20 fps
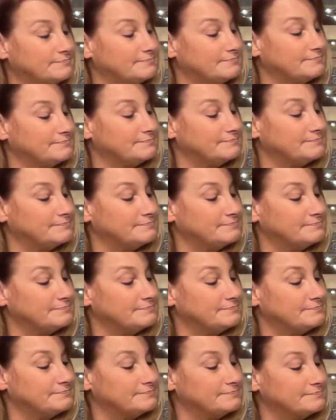
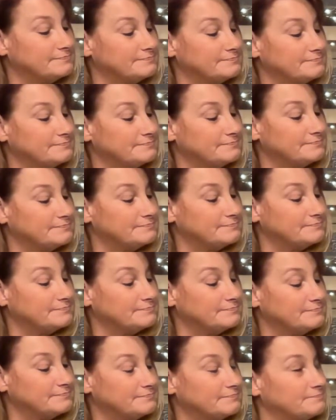
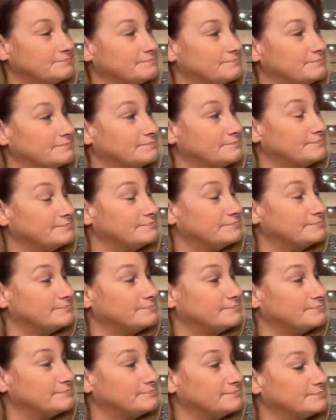
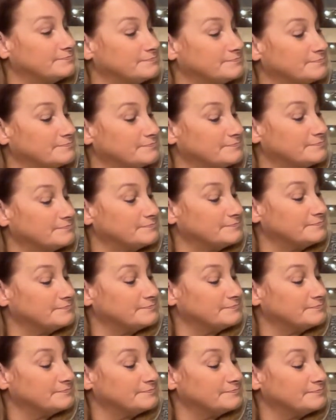
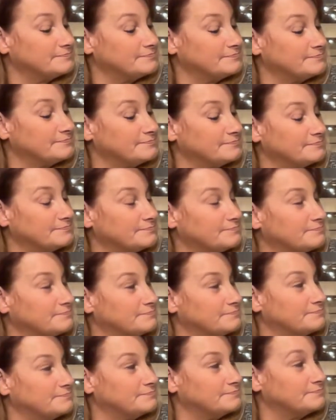
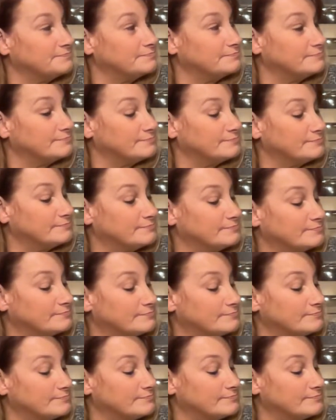
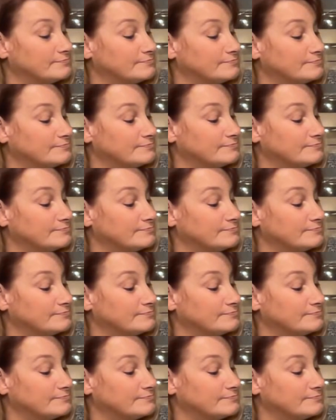(not speaking)